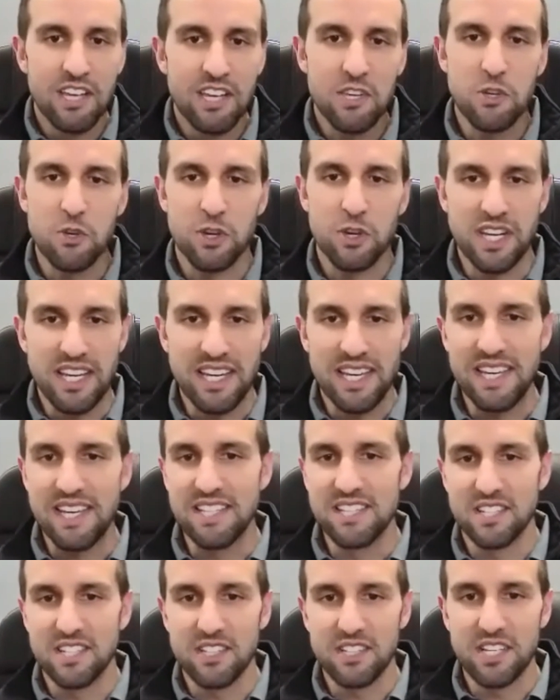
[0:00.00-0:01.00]
You can
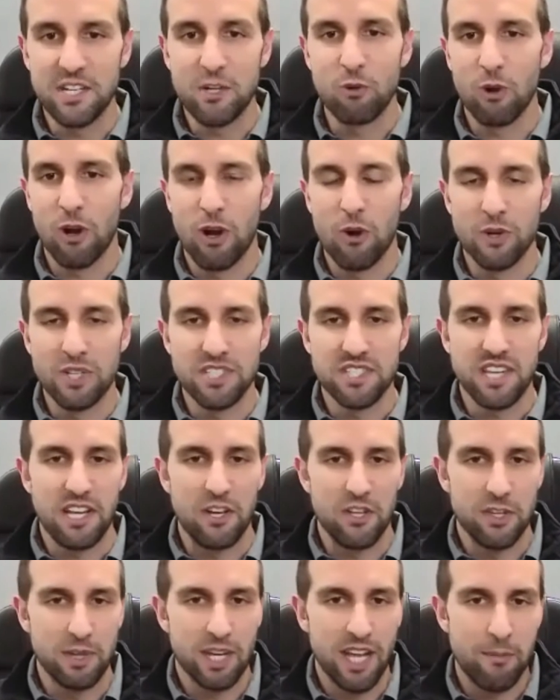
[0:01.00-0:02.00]
easily grow and
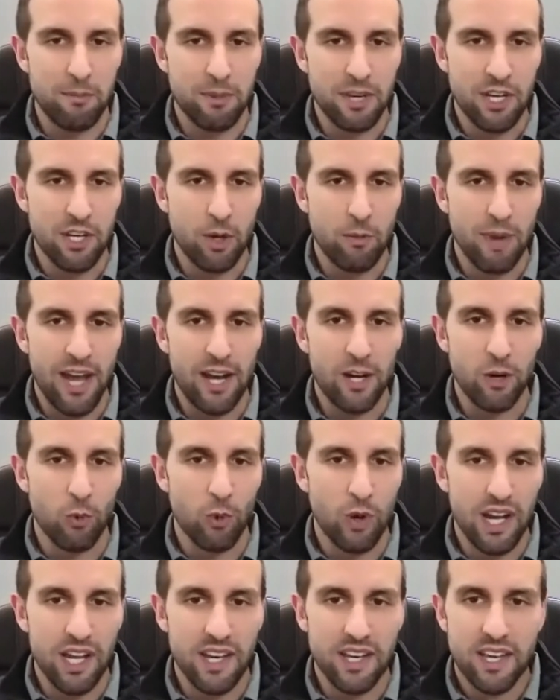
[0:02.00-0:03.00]
scale the company no matter
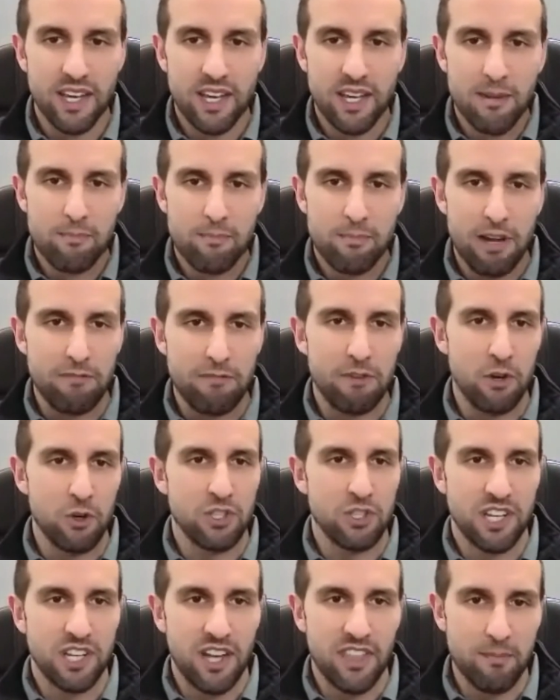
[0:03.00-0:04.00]
what by
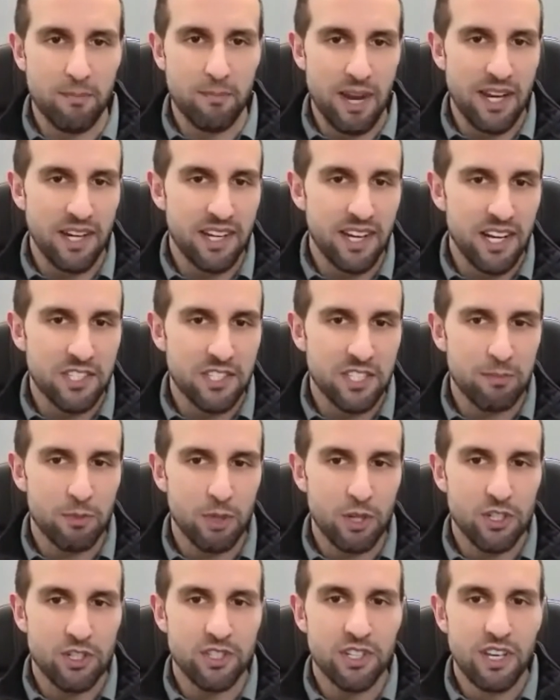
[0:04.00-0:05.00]
focusing on the main
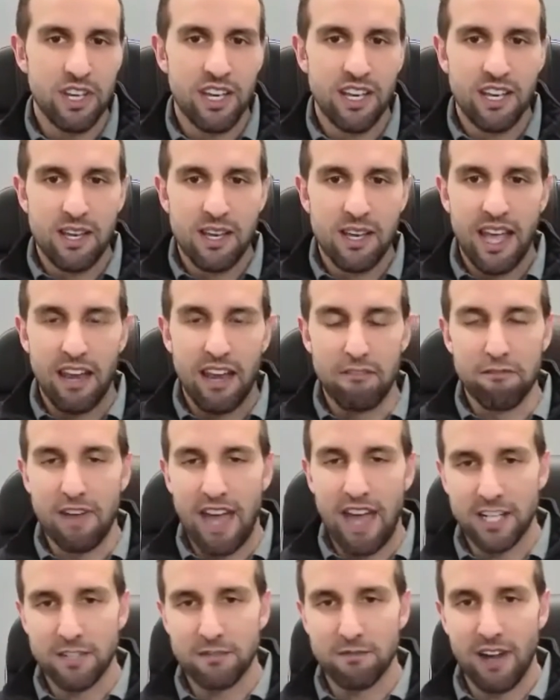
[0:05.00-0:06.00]
customers and
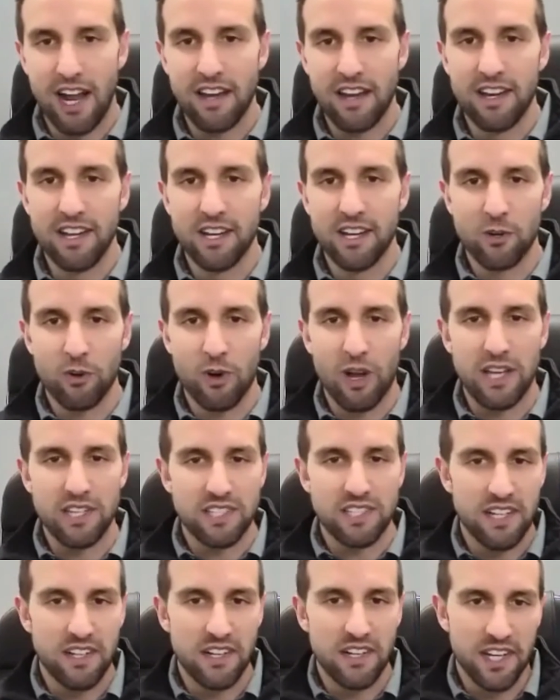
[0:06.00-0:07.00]
fact finding,
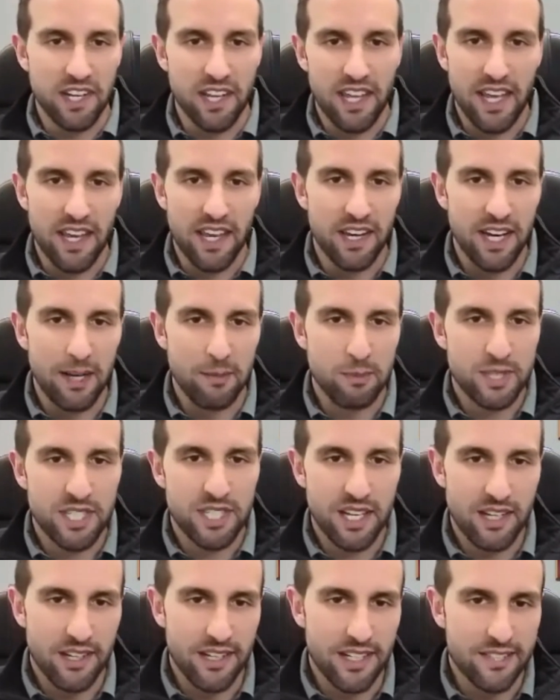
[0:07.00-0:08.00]
cross-selling, and
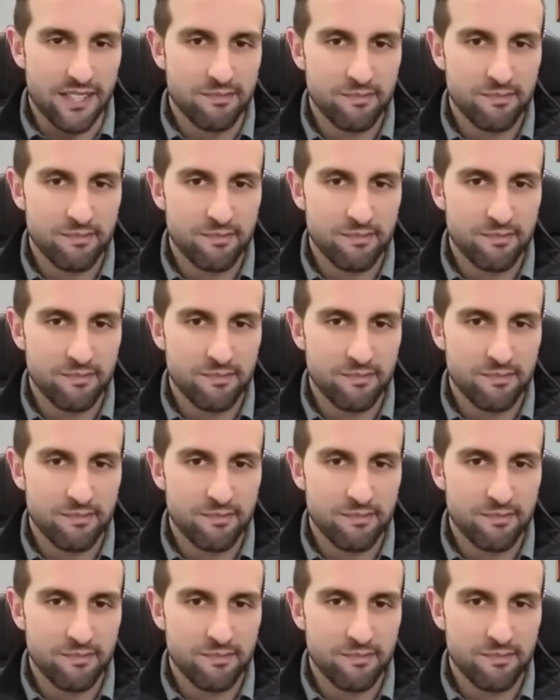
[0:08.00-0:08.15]
upselling.